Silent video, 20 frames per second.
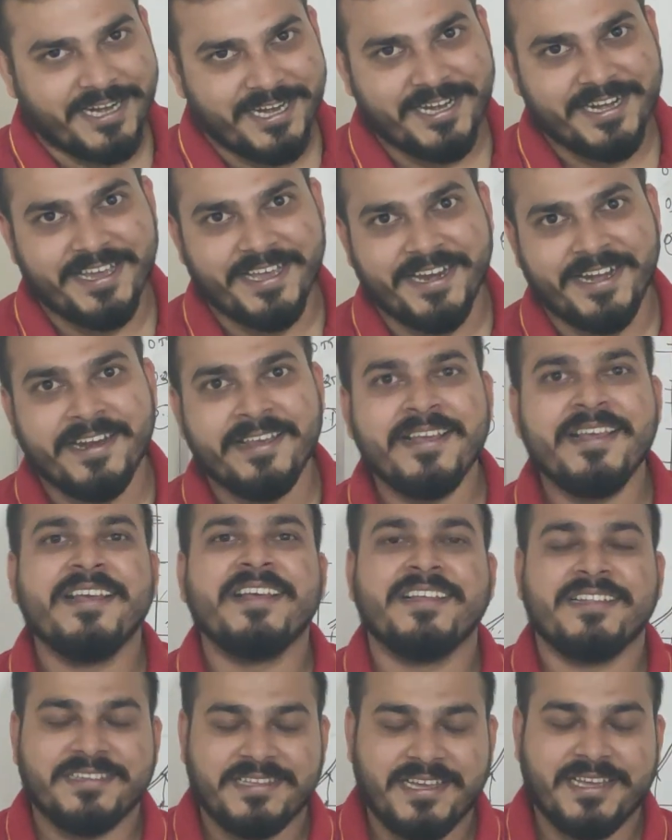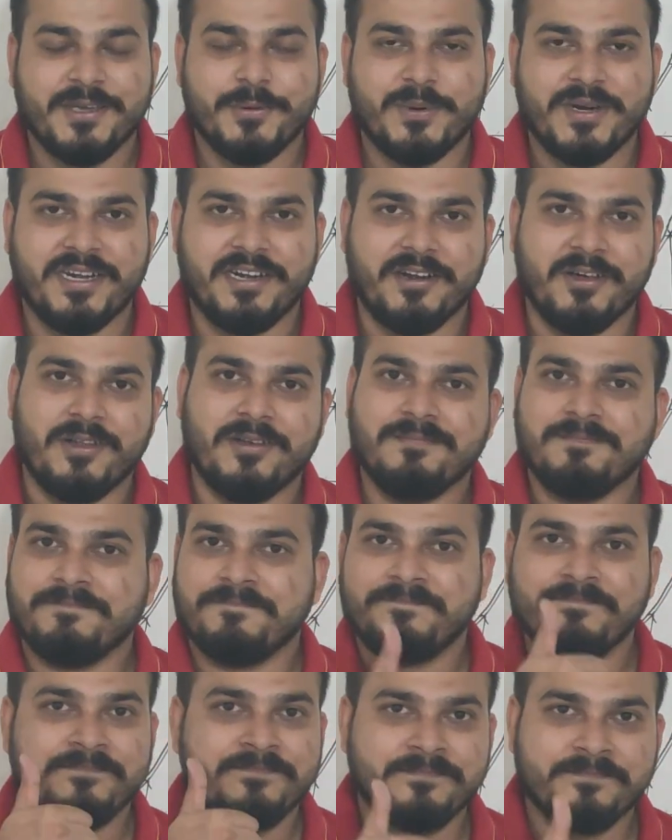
great day thank you one and all